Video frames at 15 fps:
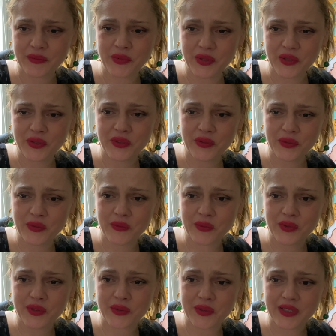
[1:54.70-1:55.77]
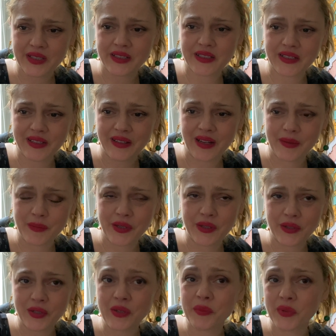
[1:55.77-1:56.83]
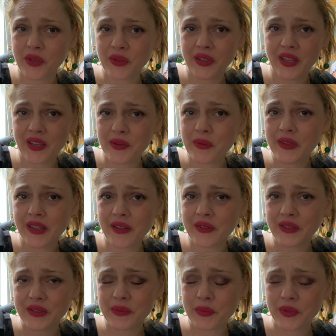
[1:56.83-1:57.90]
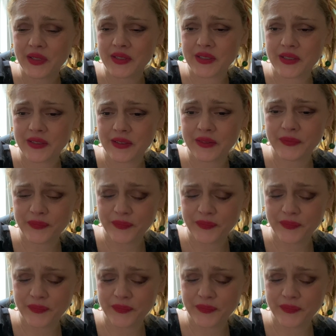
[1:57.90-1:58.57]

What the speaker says: But you're sort of wondering, am I gonna be okay without this person?